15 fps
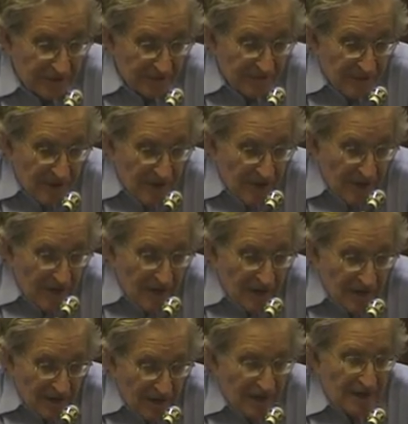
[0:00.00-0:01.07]
And
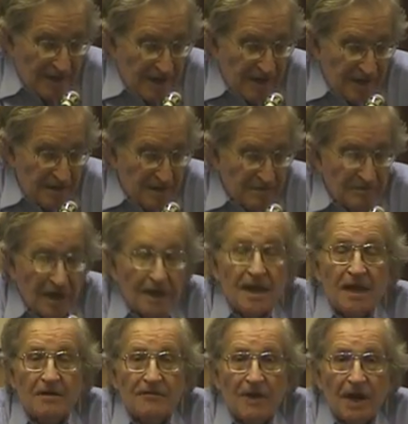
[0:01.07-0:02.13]
they identify the
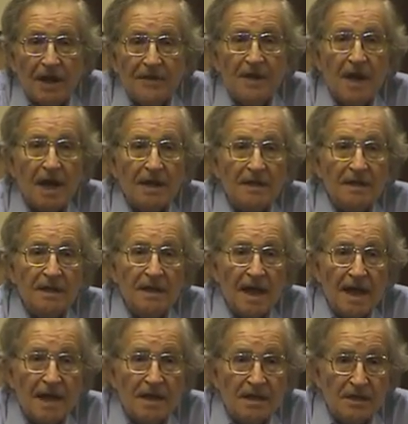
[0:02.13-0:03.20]
1980s
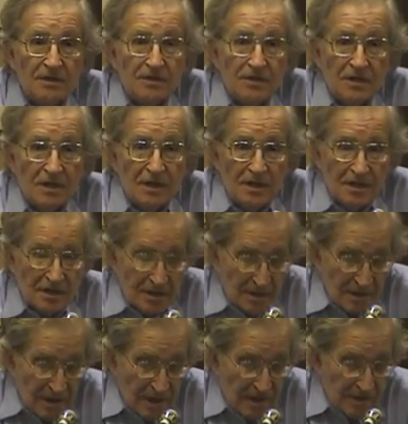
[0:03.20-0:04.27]
as the
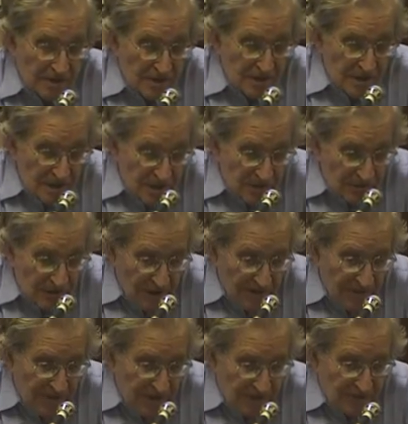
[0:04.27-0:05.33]
era of
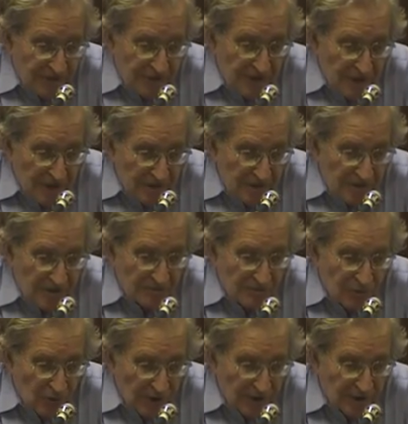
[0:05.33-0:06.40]
state-supported,
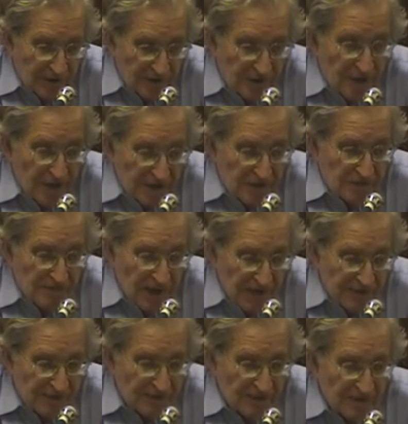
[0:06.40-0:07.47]
state-sponsored
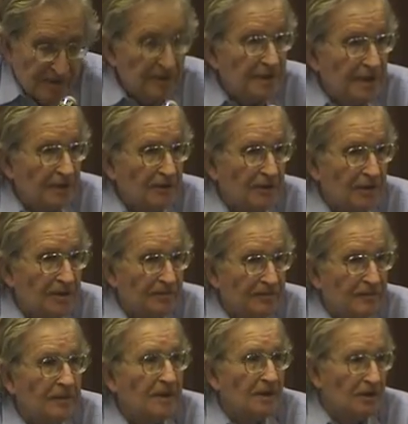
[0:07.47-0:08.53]
terror,
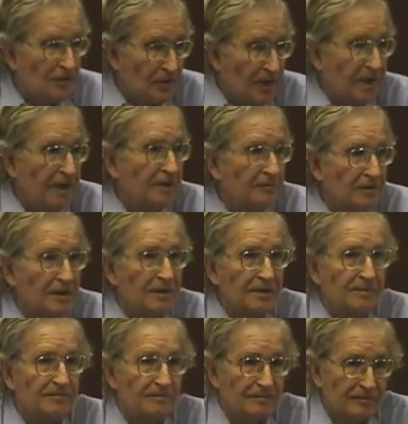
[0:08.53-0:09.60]
agreeing with the
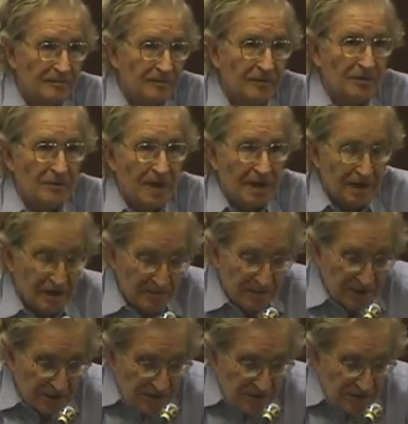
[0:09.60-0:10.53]
Reagan administration.